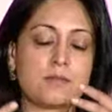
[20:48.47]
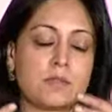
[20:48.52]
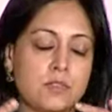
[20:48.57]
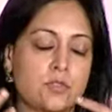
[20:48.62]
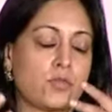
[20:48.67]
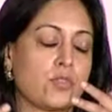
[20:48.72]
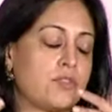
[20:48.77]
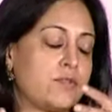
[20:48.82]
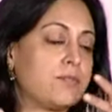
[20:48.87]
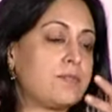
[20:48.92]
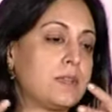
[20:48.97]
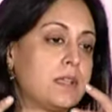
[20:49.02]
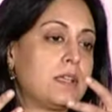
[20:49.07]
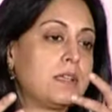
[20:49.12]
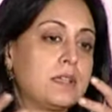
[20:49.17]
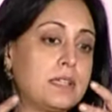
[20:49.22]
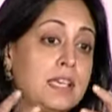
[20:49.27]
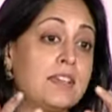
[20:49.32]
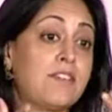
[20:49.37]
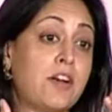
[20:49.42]
sort of
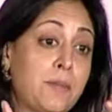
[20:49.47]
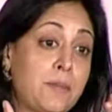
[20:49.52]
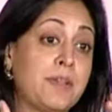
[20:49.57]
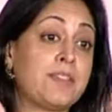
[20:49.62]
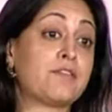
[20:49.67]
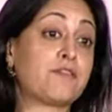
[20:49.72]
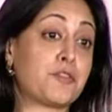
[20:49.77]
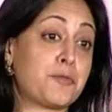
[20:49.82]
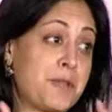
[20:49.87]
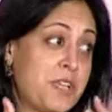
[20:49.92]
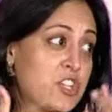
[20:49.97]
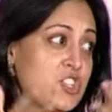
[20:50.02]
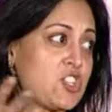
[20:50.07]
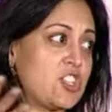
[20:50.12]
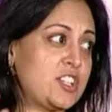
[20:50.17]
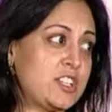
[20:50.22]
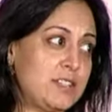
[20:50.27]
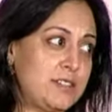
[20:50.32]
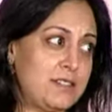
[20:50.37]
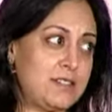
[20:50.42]
give up
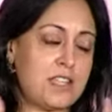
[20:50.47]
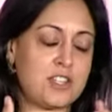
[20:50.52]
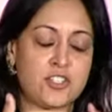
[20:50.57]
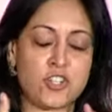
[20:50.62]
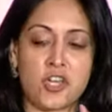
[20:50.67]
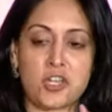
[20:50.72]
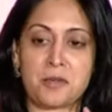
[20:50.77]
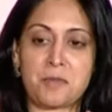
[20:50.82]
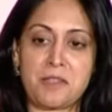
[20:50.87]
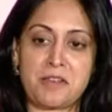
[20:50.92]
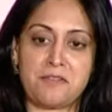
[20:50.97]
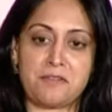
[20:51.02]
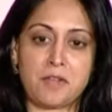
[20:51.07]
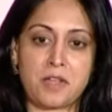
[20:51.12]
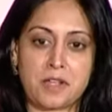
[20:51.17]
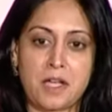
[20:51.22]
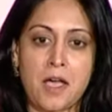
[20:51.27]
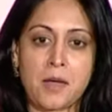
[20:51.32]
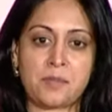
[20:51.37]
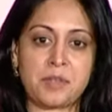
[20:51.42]
information and talk about
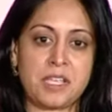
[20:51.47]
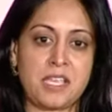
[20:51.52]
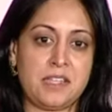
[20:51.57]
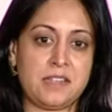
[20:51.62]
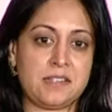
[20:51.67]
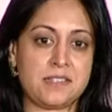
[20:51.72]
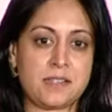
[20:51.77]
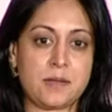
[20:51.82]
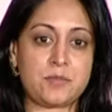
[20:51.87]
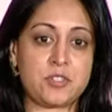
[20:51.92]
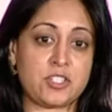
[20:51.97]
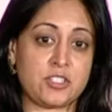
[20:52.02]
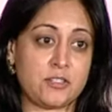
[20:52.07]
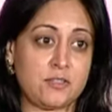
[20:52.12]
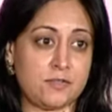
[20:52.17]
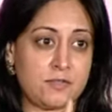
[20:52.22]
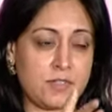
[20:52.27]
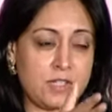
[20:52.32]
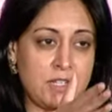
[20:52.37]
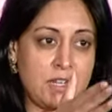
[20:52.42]
a complicated subject
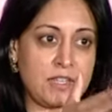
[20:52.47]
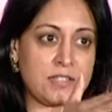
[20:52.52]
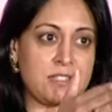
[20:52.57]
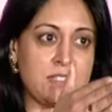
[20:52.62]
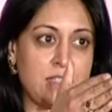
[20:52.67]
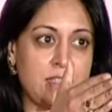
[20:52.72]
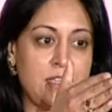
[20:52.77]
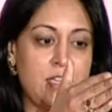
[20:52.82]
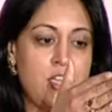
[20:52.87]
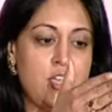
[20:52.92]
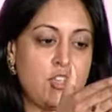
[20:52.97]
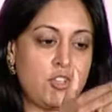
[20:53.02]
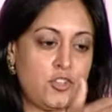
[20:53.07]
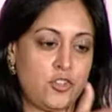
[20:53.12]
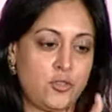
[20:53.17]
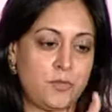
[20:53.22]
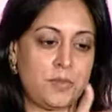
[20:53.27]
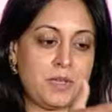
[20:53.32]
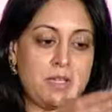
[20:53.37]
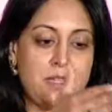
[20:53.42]
of connecting
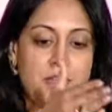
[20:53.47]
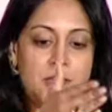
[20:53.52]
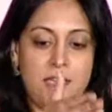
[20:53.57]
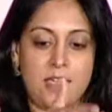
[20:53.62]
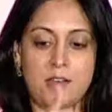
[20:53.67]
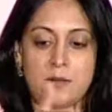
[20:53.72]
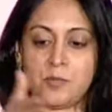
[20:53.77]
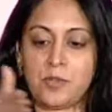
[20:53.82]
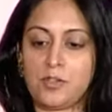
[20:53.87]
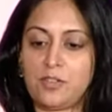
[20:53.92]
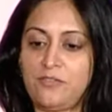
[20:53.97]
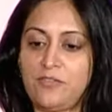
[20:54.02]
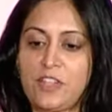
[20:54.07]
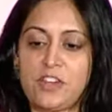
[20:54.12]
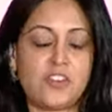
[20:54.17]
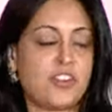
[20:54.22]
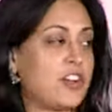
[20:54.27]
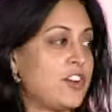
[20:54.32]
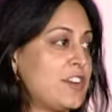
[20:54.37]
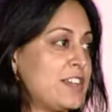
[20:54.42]
human, animal, and
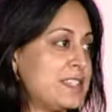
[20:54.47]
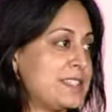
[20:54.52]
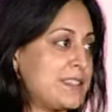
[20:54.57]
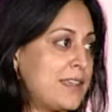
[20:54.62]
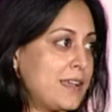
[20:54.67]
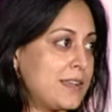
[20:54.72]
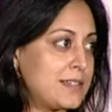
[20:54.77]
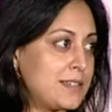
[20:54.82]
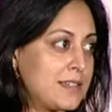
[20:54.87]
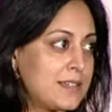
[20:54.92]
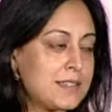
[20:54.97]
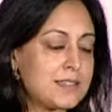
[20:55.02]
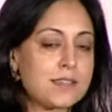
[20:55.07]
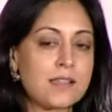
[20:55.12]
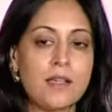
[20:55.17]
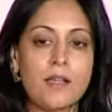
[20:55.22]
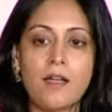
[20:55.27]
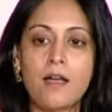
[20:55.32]
veterinary scientists.